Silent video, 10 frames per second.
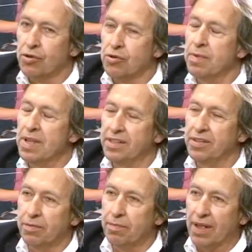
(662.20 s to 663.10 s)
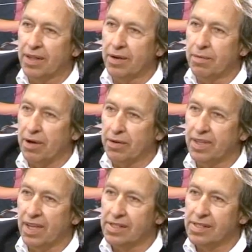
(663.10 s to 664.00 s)
humility about
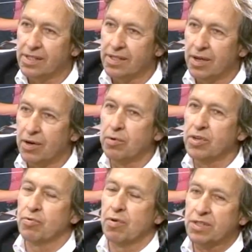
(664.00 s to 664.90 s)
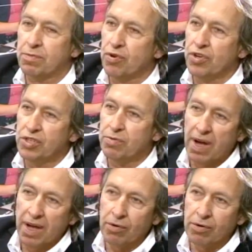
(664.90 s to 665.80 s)
death, which was preached
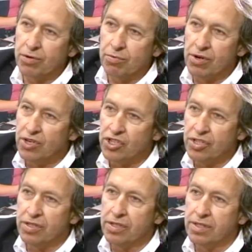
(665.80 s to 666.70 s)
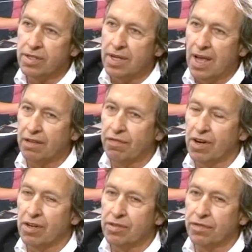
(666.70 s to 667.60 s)
by all the religions and
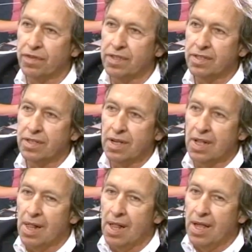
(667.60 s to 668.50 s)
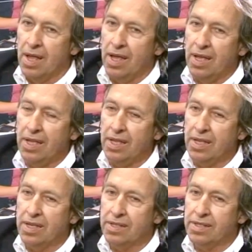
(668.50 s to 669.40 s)
philosophies,
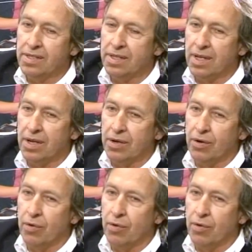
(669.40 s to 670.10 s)
is a